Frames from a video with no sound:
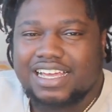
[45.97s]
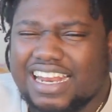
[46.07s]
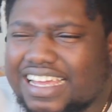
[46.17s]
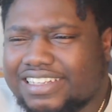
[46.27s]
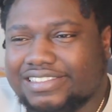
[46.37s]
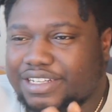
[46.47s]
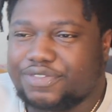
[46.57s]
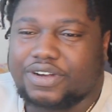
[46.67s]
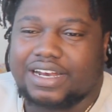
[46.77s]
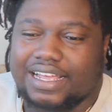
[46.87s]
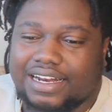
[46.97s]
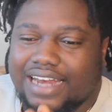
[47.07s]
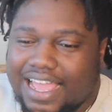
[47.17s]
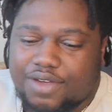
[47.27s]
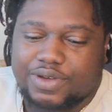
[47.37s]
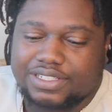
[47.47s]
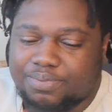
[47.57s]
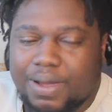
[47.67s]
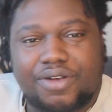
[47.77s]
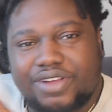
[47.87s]
like different like
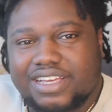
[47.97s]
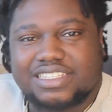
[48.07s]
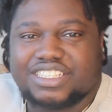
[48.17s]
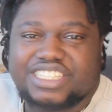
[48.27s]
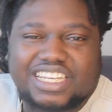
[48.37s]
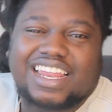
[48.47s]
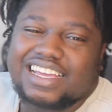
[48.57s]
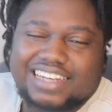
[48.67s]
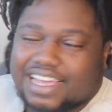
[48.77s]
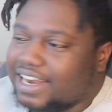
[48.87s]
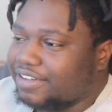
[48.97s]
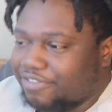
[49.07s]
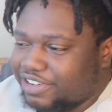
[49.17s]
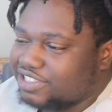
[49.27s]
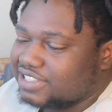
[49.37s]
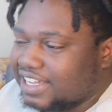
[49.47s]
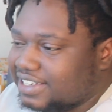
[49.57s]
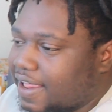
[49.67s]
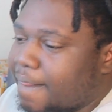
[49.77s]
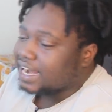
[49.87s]
language barriers and shit like that, like videos
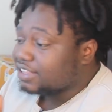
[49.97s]
like that.